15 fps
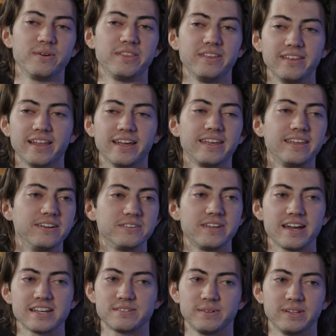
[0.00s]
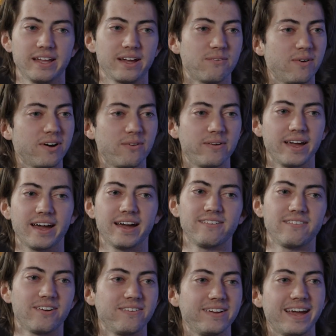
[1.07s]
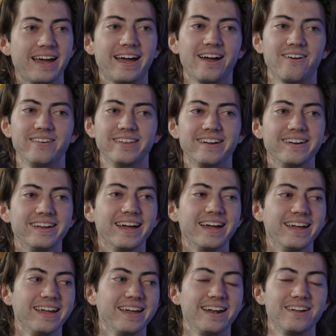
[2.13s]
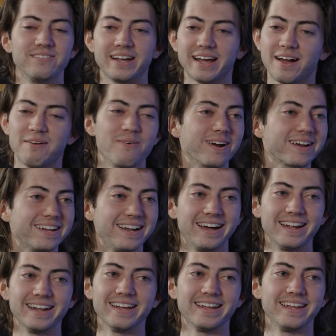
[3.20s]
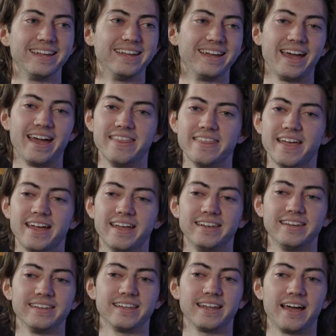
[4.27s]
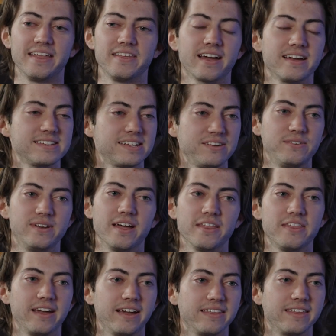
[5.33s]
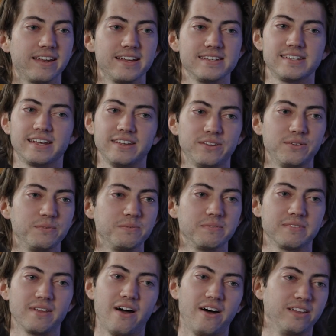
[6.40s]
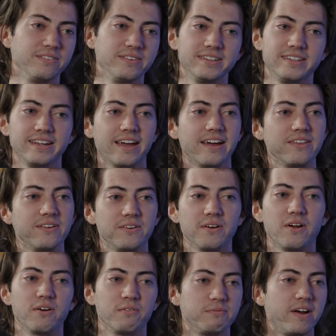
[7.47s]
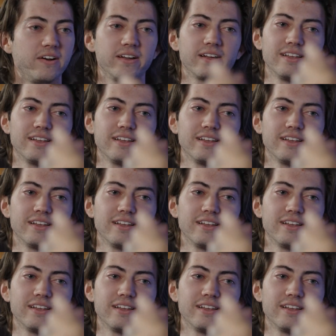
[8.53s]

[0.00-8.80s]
with, like, you're texting me, like, where are we at? Where are we at? Are we there yet? And I'm like, I'm working on it. And then I think I sent you nothing, and then I sent you all of it together, or very close.